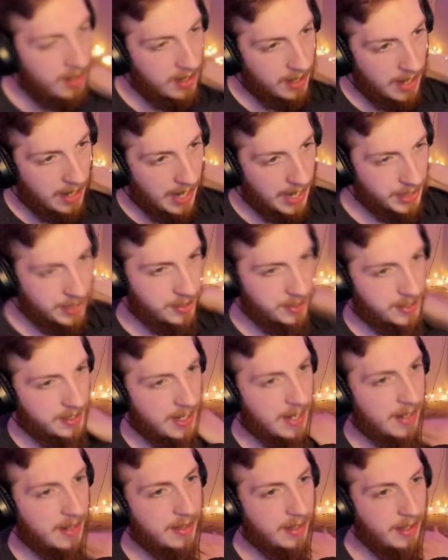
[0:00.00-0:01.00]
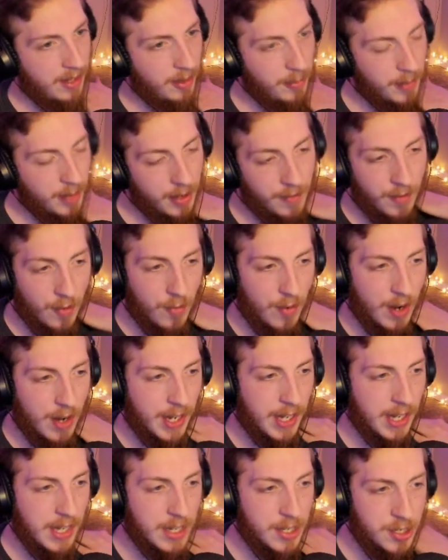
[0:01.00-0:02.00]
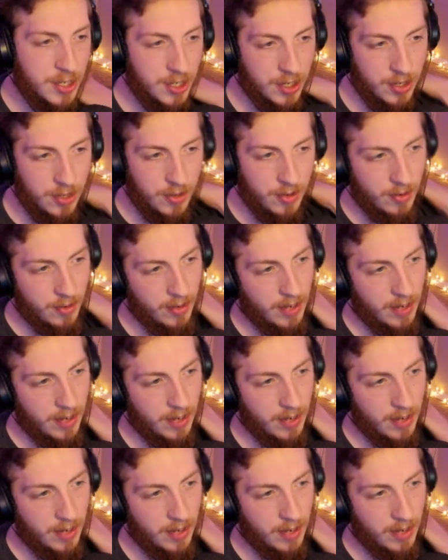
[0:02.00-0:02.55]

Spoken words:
I just had a little bit of a running issue.